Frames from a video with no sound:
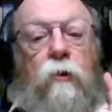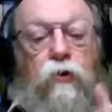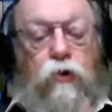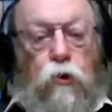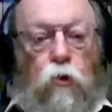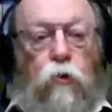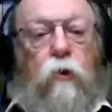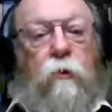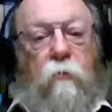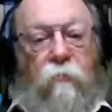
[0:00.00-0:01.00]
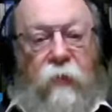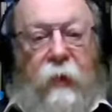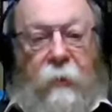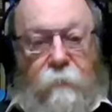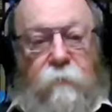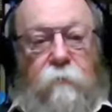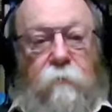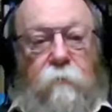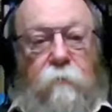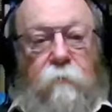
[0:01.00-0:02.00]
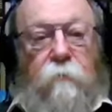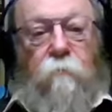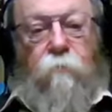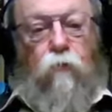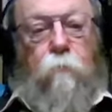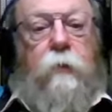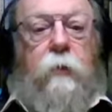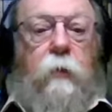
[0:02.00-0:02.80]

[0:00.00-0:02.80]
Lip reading: took that for me.